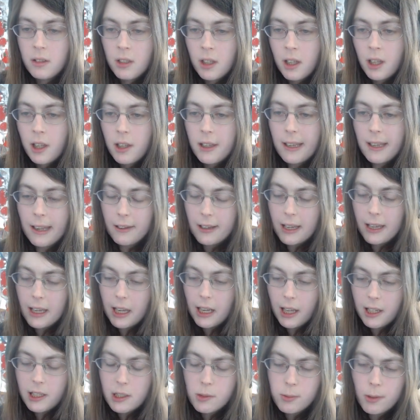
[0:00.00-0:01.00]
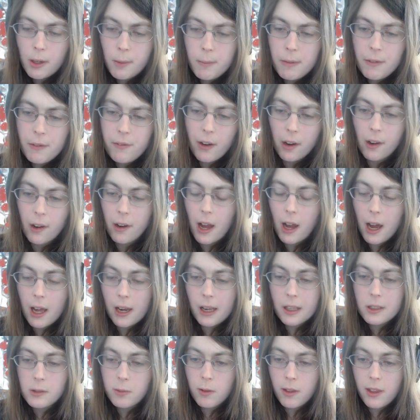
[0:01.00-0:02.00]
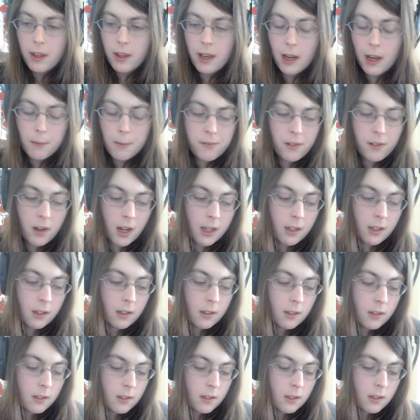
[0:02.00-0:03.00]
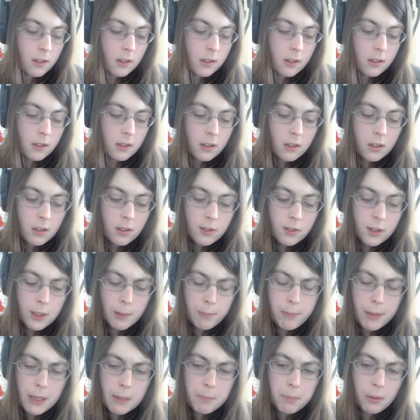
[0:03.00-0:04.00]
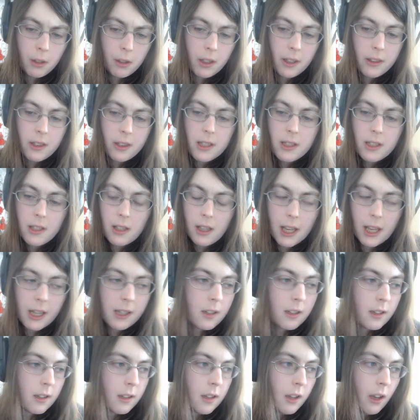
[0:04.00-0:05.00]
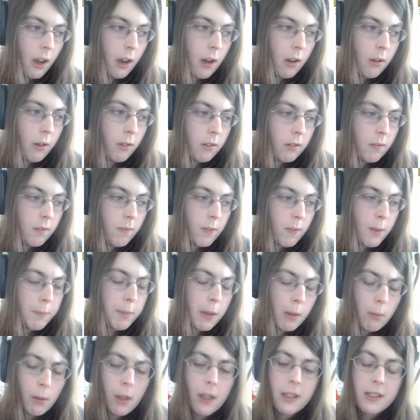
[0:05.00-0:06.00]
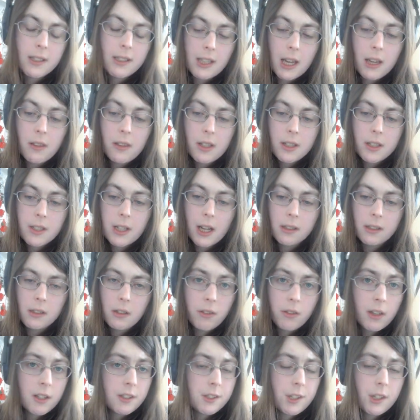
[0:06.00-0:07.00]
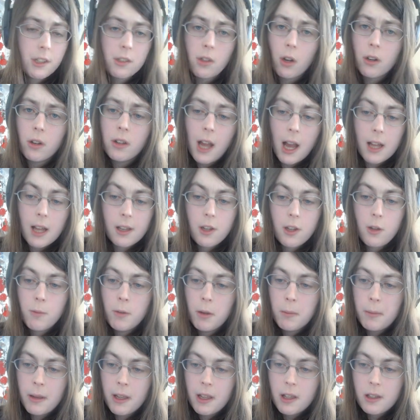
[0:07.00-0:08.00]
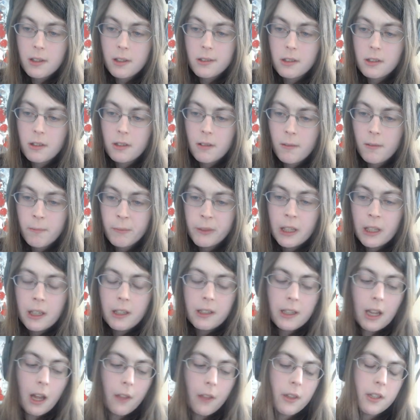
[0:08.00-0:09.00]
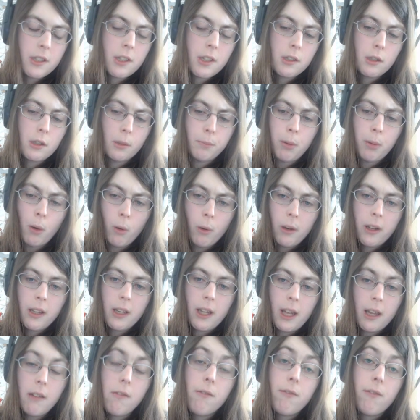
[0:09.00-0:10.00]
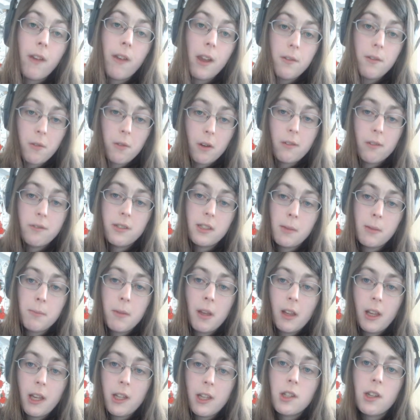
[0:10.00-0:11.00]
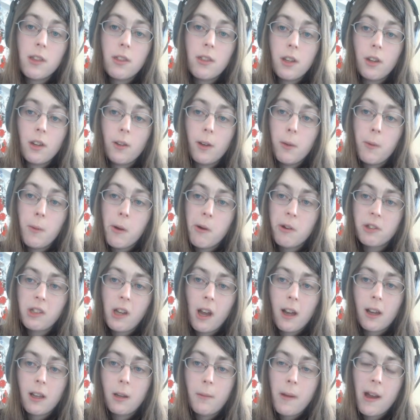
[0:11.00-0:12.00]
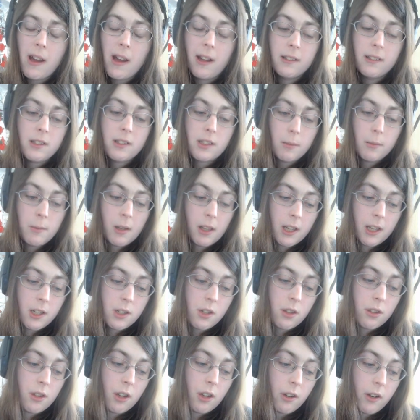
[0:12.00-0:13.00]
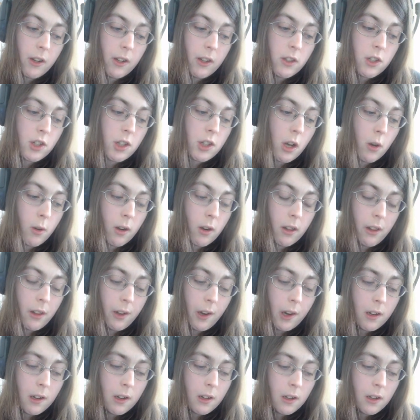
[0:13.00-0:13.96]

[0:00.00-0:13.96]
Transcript: Now, again, I just want to be very honest with and upfront. The people in the, like, you know, the people that say these kinds of things, these are not human beings. Now, this is a point in favor of simulation theory. We were talking about simulation theory in the show earlier.